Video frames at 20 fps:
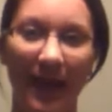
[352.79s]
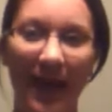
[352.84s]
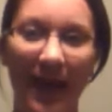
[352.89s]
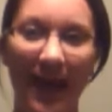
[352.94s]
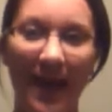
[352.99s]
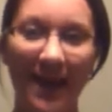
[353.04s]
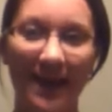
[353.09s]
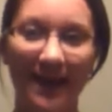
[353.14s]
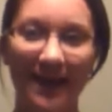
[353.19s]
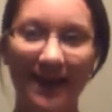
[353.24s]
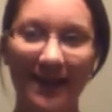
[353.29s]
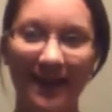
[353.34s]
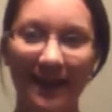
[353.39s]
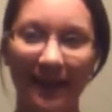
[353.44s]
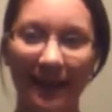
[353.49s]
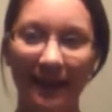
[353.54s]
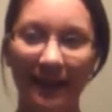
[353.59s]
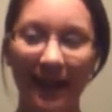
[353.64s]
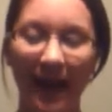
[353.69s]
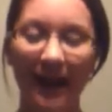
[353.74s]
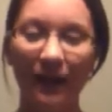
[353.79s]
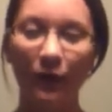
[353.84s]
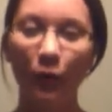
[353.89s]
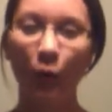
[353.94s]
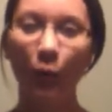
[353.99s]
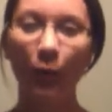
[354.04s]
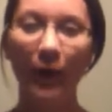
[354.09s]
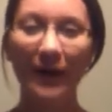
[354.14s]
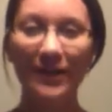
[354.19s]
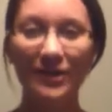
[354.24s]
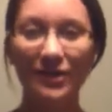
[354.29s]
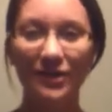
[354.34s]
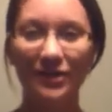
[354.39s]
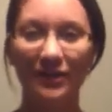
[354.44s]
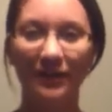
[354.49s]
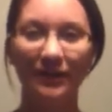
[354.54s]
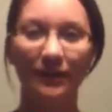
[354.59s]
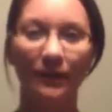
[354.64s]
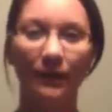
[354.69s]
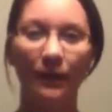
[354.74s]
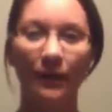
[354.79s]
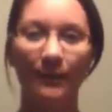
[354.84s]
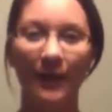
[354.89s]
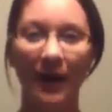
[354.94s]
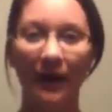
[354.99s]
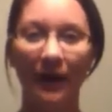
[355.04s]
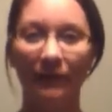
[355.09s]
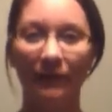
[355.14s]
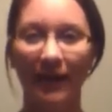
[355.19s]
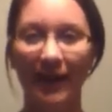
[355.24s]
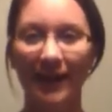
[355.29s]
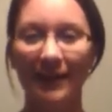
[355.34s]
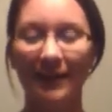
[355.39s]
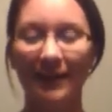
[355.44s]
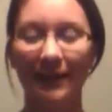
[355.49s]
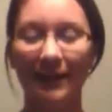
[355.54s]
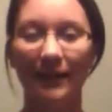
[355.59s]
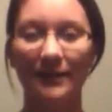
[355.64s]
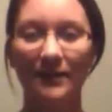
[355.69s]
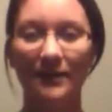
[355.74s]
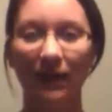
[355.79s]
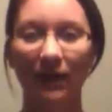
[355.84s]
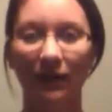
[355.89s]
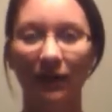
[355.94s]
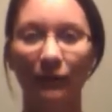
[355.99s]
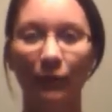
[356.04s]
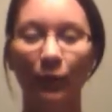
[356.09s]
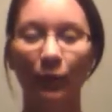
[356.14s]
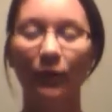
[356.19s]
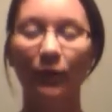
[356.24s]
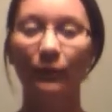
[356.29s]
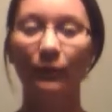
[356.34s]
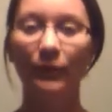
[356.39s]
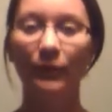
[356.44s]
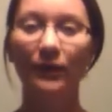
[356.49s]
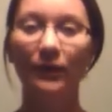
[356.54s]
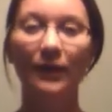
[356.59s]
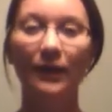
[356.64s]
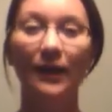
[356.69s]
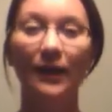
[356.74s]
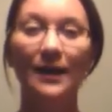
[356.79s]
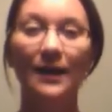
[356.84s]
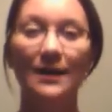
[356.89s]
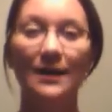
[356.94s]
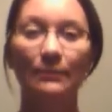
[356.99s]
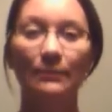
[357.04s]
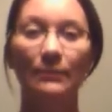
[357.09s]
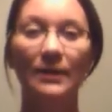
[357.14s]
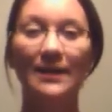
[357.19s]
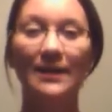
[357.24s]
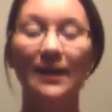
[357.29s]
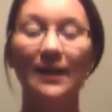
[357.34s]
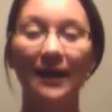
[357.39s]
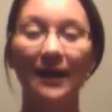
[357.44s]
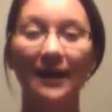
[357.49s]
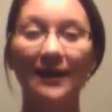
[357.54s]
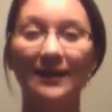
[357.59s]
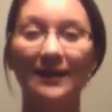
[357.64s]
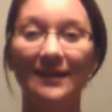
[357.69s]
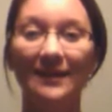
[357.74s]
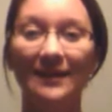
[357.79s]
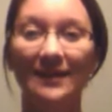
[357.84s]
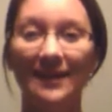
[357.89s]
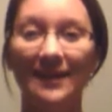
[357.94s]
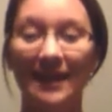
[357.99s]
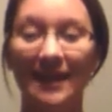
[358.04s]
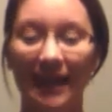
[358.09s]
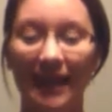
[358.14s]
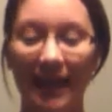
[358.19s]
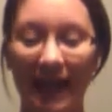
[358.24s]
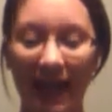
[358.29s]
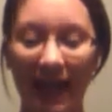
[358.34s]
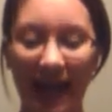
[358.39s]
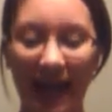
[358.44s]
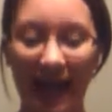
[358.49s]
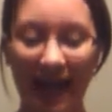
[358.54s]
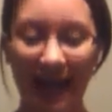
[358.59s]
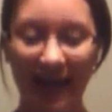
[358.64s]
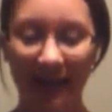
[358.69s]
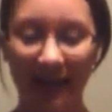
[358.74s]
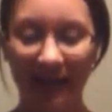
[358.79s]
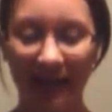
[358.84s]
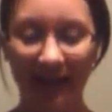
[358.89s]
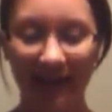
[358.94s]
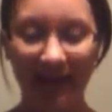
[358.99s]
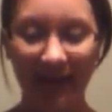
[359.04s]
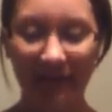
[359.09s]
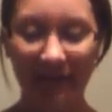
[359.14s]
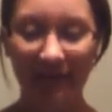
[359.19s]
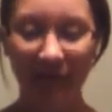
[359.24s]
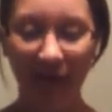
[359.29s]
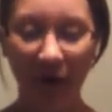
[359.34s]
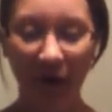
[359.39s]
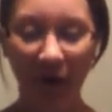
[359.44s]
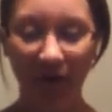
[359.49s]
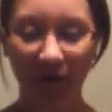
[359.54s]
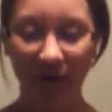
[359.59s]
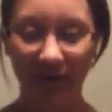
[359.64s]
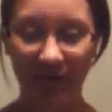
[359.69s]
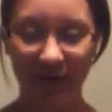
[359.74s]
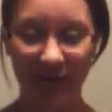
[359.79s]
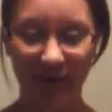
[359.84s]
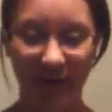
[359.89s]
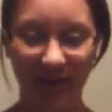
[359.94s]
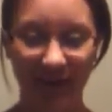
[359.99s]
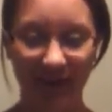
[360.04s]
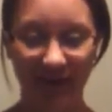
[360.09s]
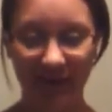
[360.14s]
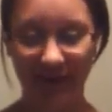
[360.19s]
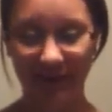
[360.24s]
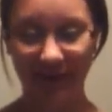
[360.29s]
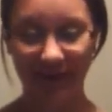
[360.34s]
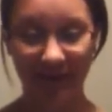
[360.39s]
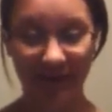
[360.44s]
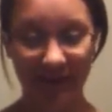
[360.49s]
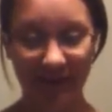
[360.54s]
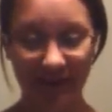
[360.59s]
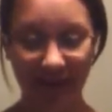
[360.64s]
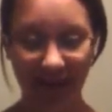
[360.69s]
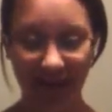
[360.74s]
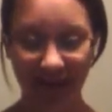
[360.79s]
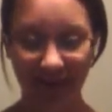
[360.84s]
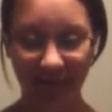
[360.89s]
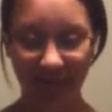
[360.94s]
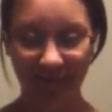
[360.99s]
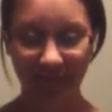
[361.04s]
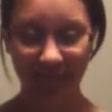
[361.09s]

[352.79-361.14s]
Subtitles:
And that question about faith and that tug of war really began in that fall of 2010.